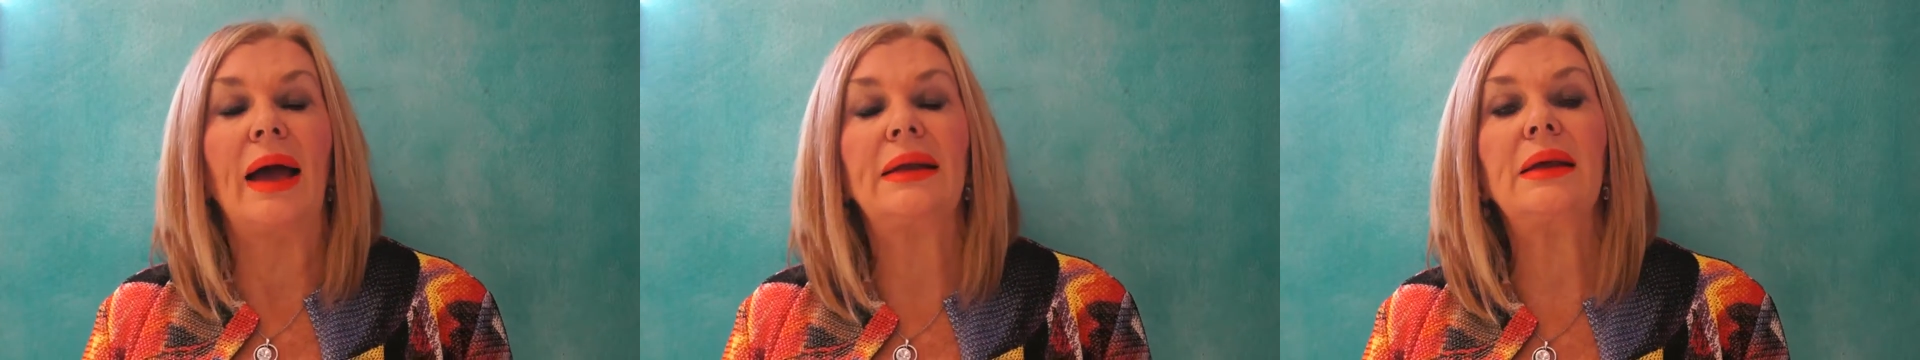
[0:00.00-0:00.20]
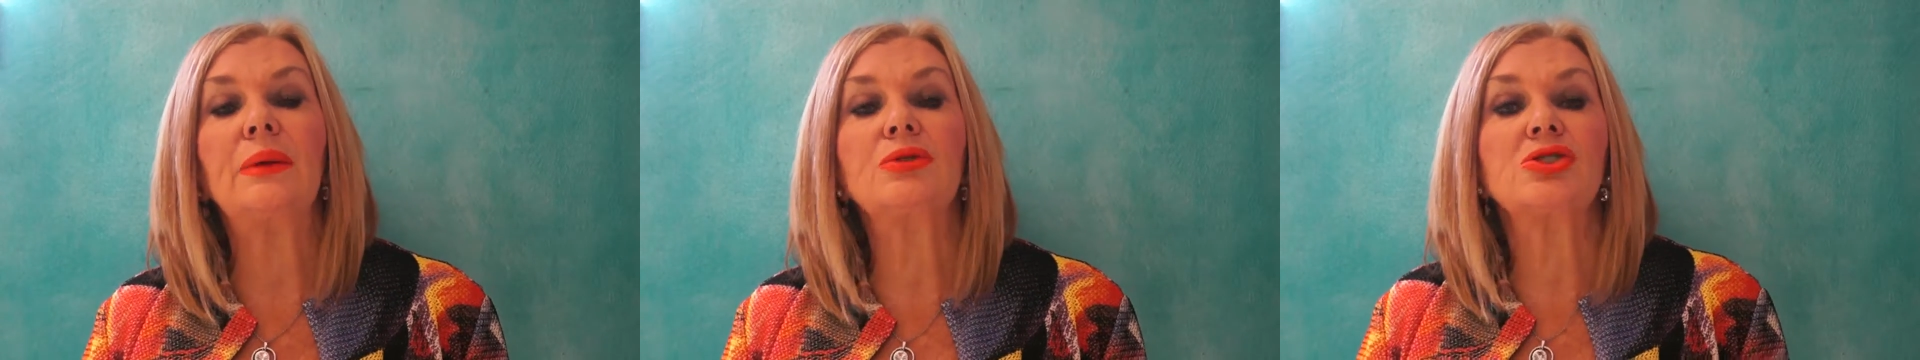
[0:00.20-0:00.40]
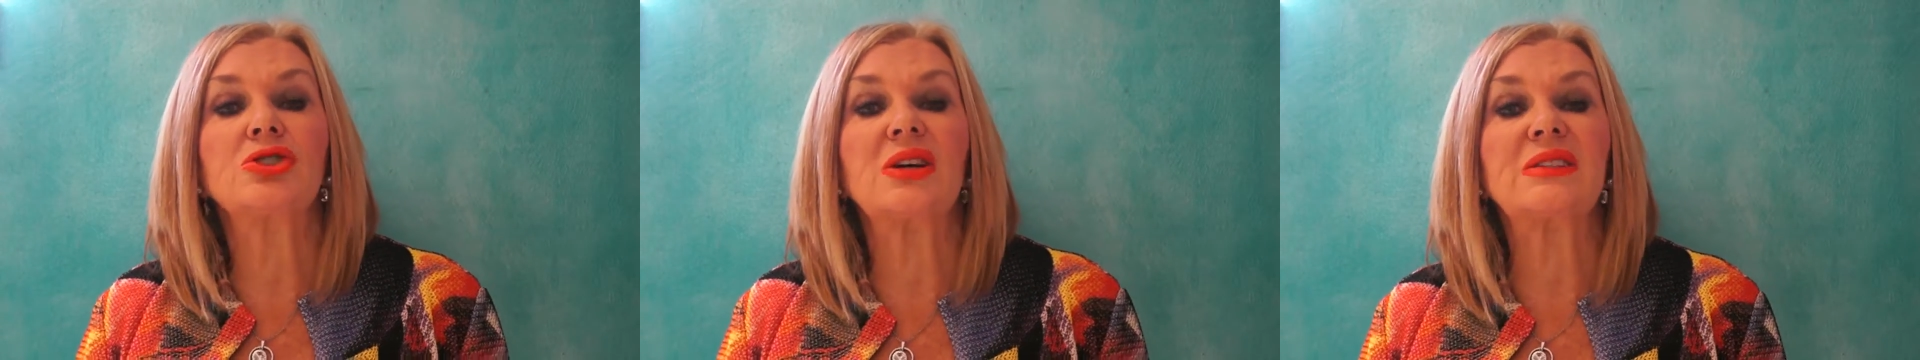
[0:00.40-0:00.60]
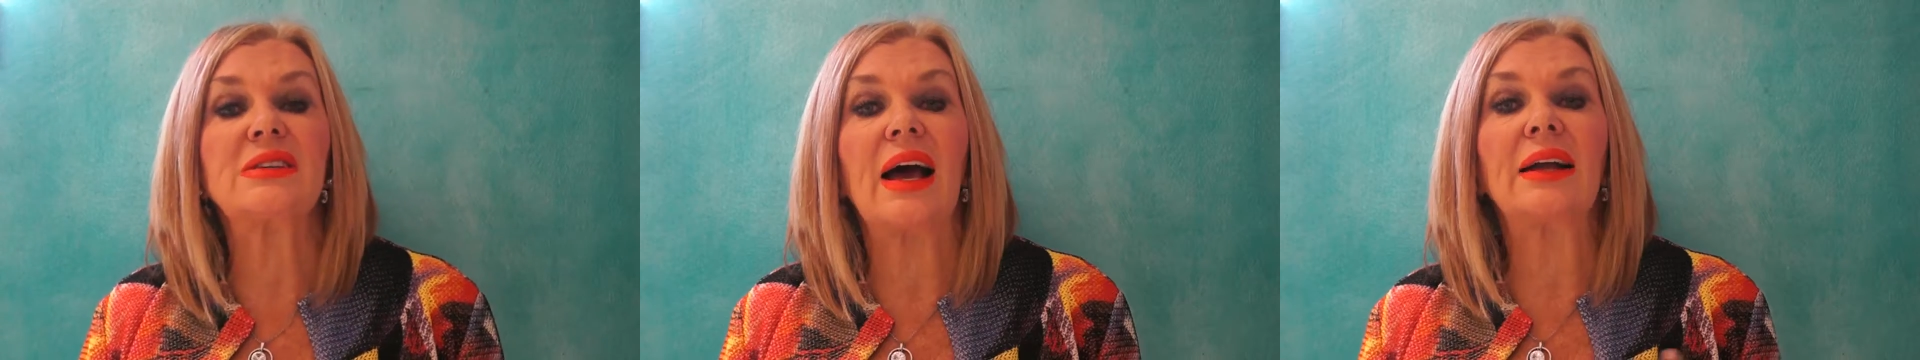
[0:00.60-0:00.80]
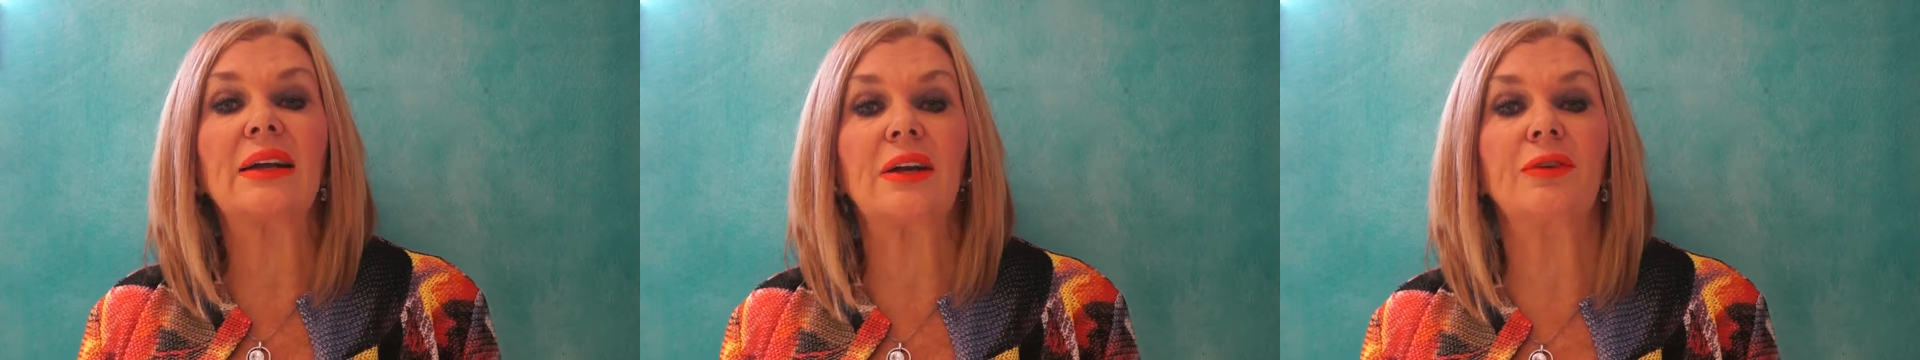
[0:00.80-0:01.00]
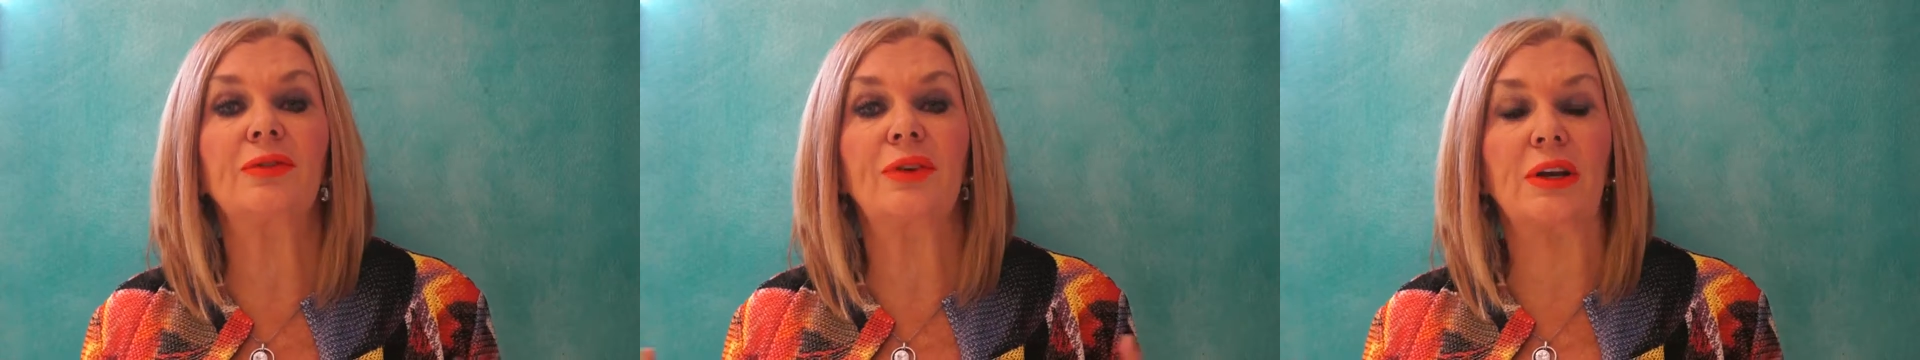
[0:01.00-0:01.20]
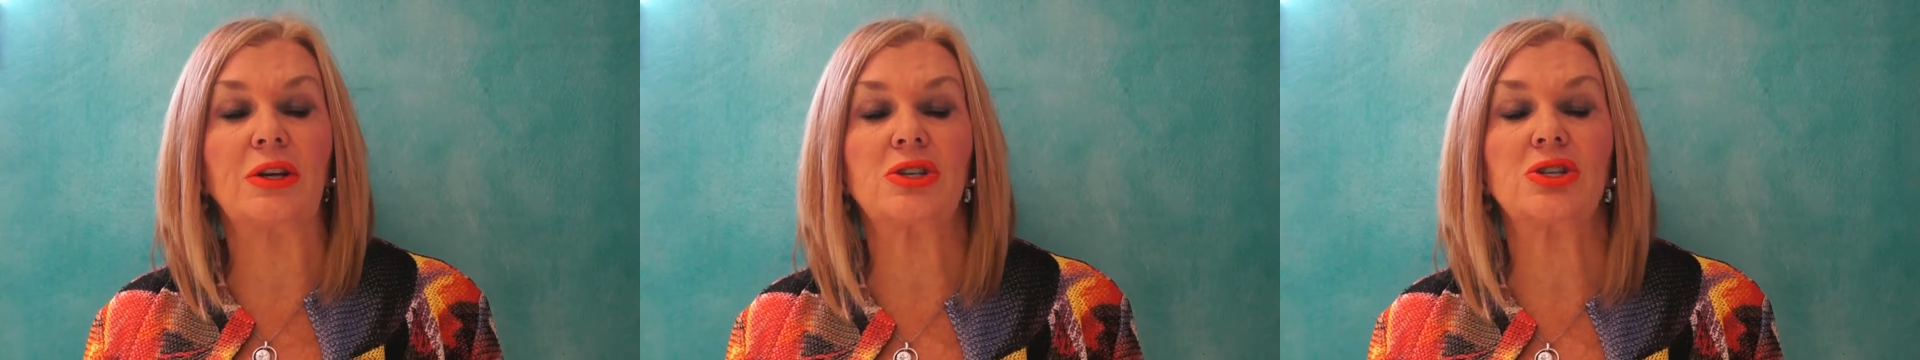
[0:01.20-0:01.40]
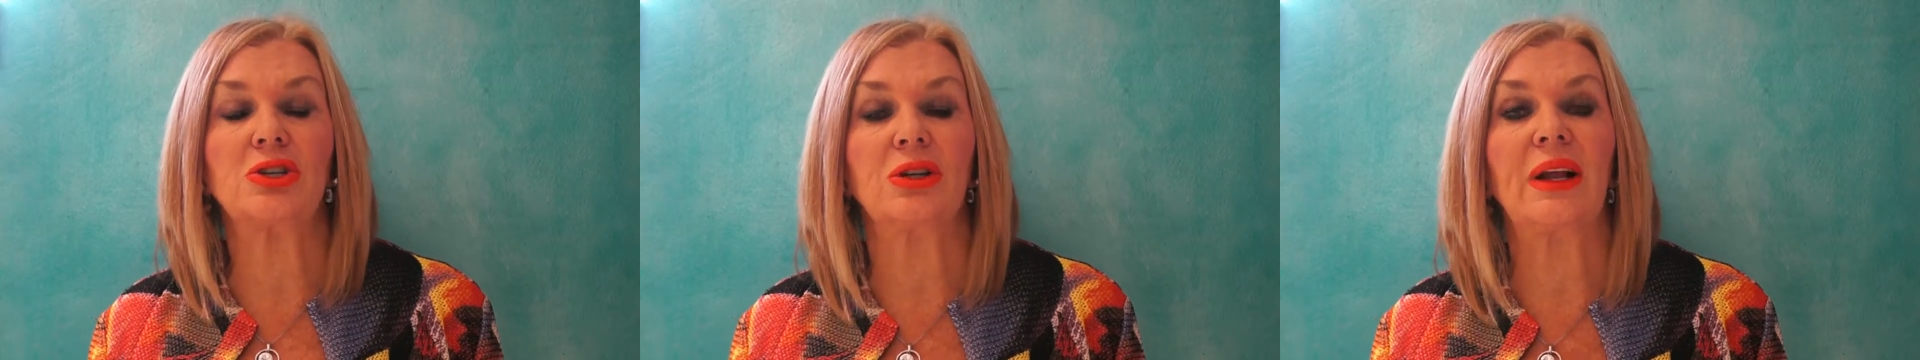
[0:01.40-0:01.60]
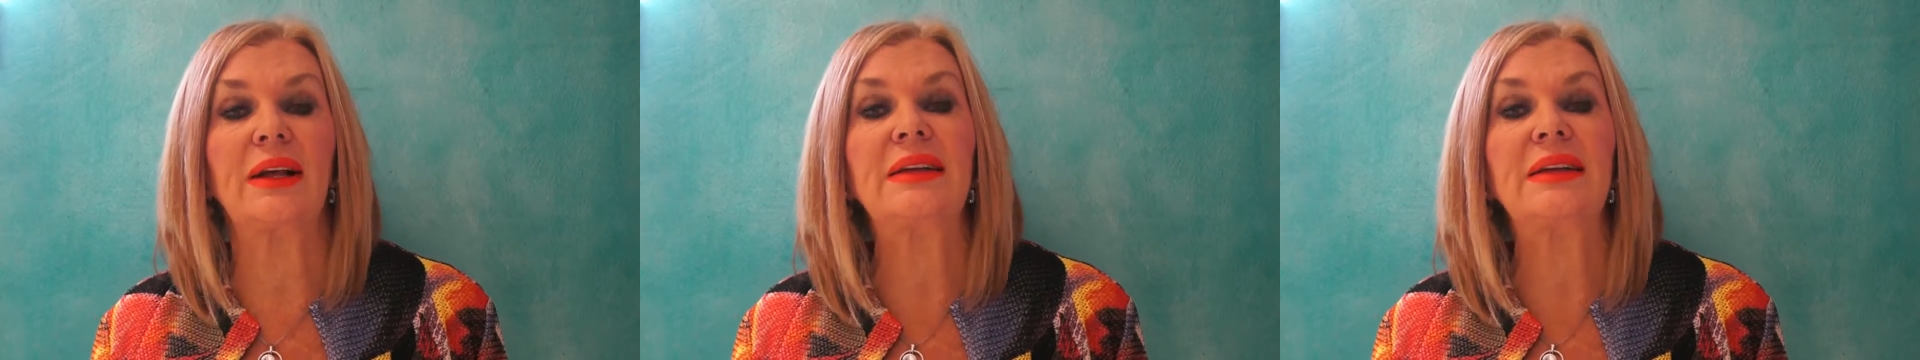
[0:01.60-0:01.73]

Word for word: And he was just unconventional,